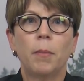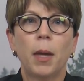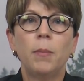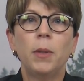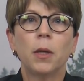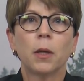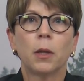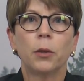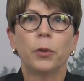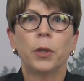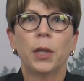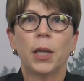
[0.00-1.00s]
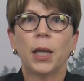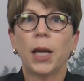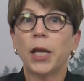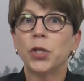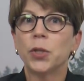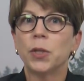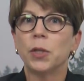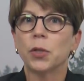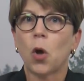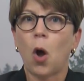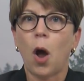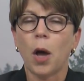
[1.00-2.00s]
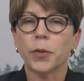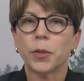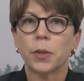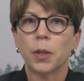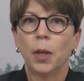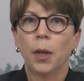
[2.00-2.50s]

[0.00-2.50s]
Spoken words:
may be included in an agency's costs,